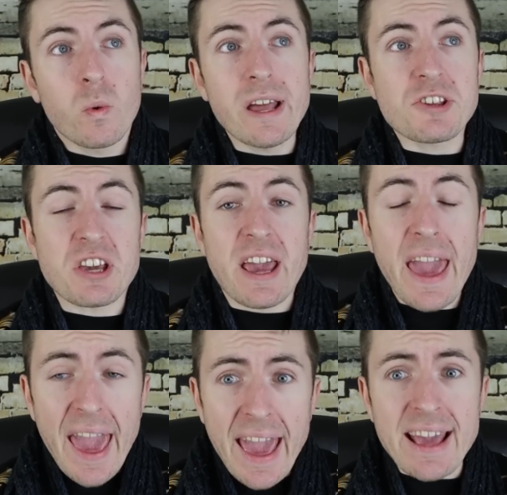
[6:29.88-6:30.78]
which
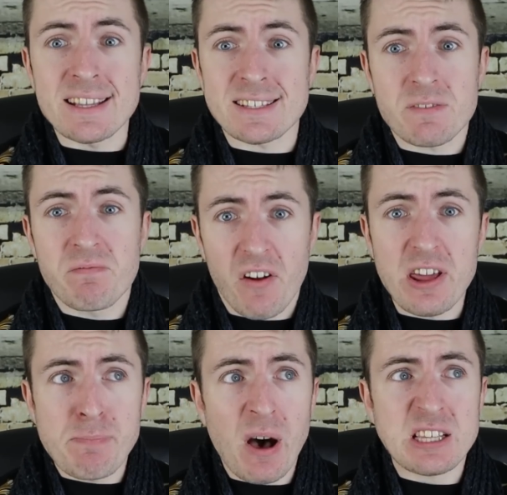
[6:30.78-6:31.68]
is
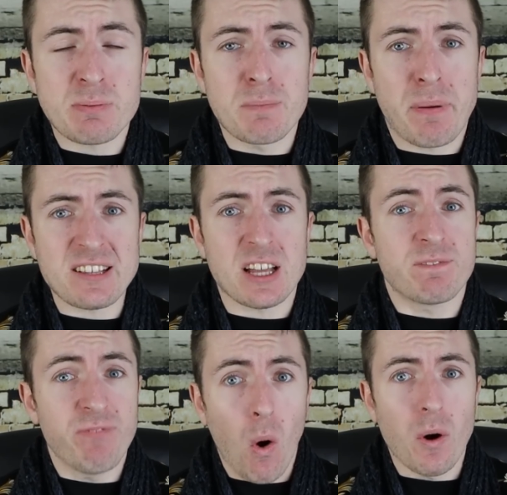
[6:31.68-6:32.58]
very possible based
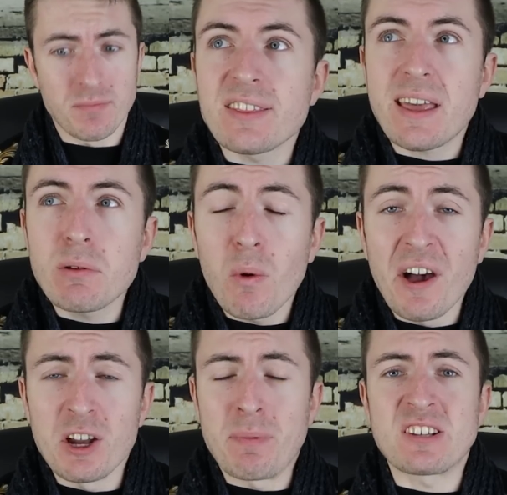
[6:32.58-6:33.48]
on form, then they will
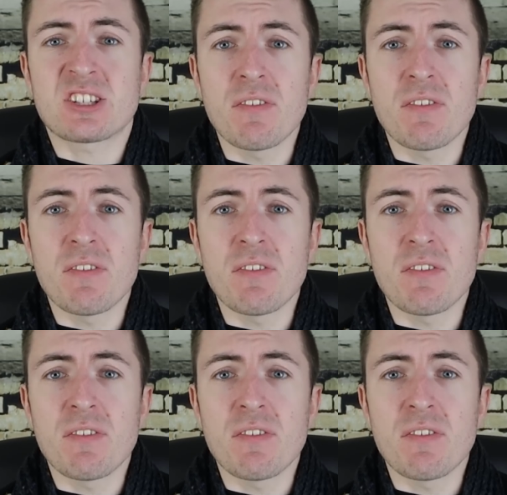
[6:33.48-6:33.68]
wind up at